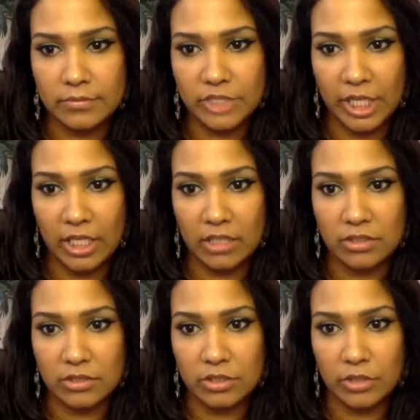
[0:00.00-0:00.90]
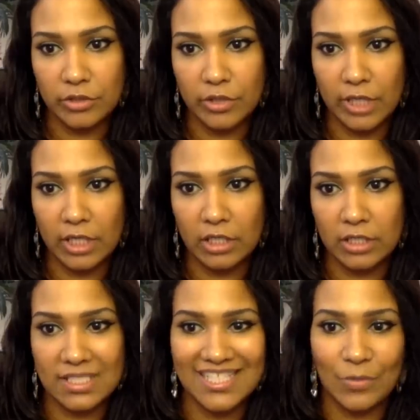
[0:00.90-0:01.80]
change. You know, you're not going to
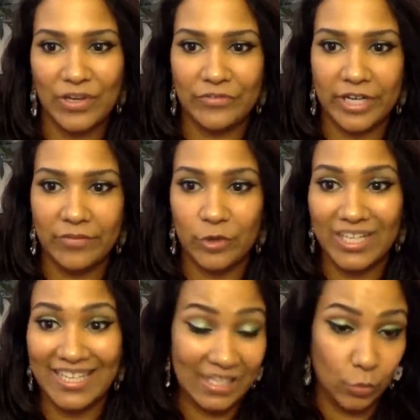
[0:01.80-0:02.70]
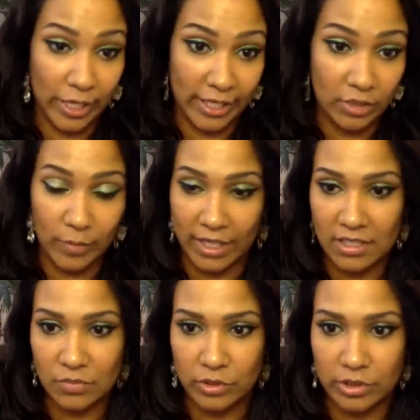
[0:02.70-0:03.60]
look the same way forever anyway. You might
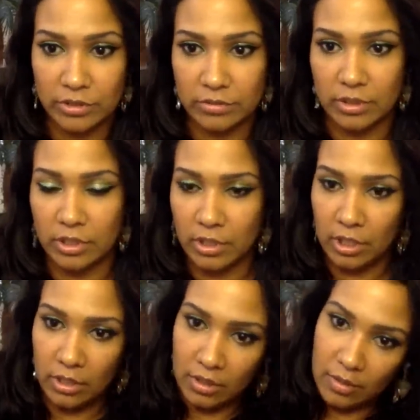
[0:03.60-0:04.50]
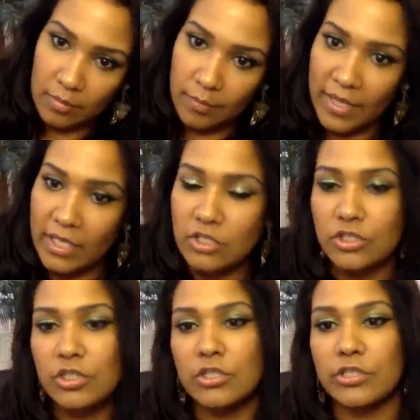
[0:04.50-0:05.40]
as well make
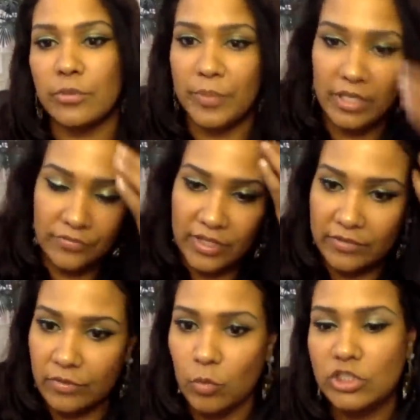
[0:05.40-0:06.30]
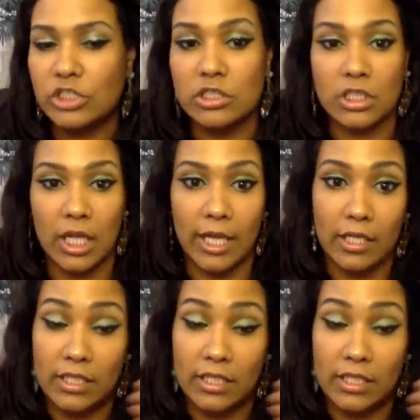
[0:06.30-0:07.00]
sure you're benefiting from what you look like.